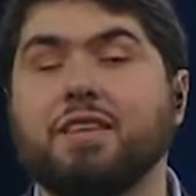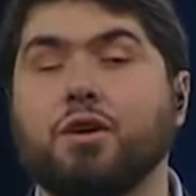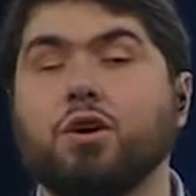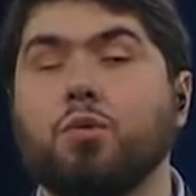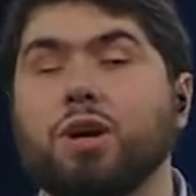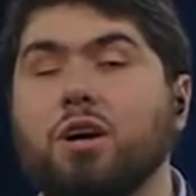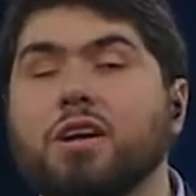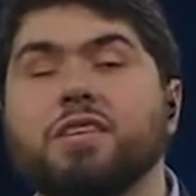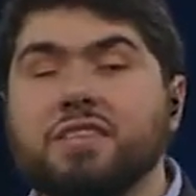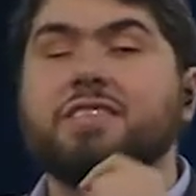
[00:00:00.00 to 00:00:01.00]
that are going
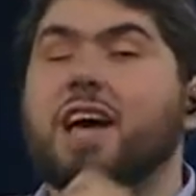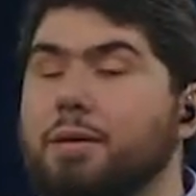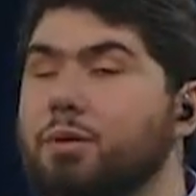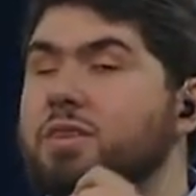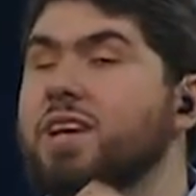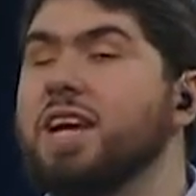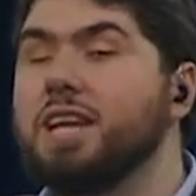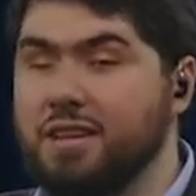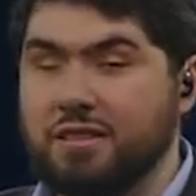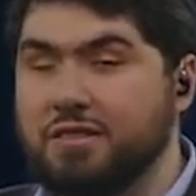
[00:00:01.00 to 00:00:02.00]
on
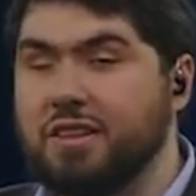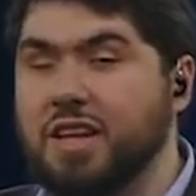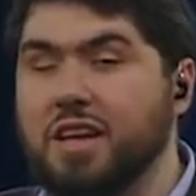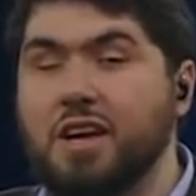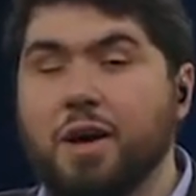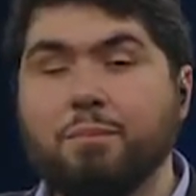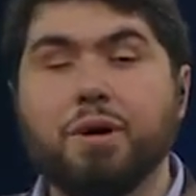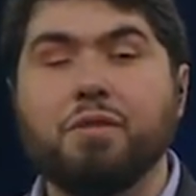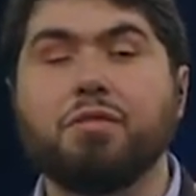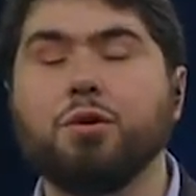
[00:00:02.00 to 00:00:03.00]
simultaneously,
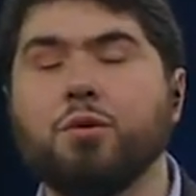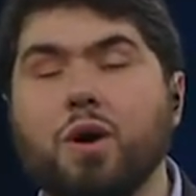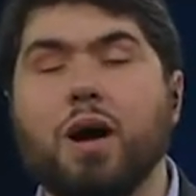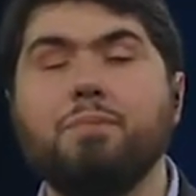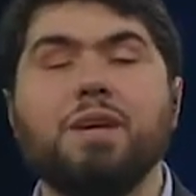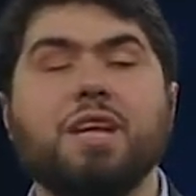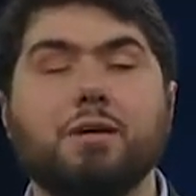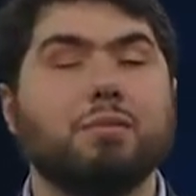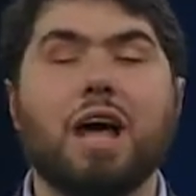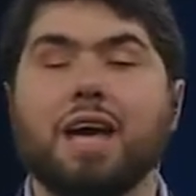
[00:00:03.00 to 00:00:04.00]
but through a
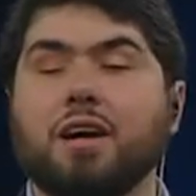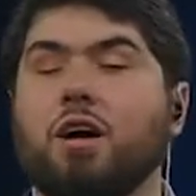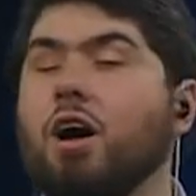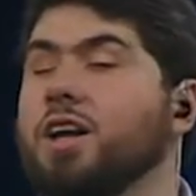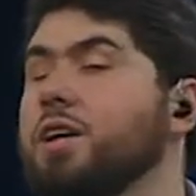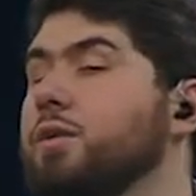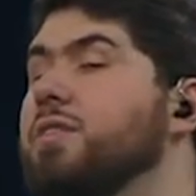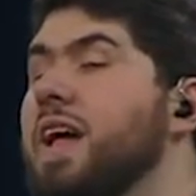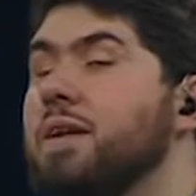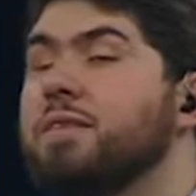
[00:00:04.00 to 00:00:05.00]
medium like audio.
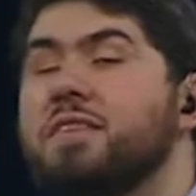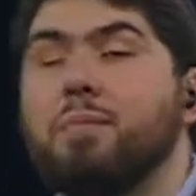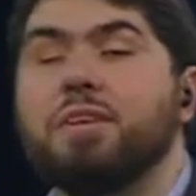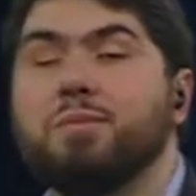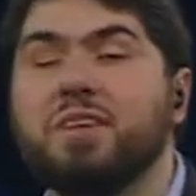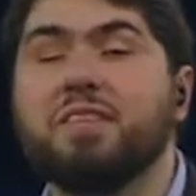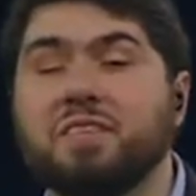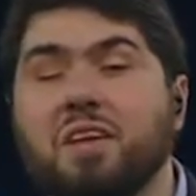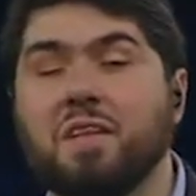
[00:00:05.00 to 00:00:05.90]
Does that make some sense?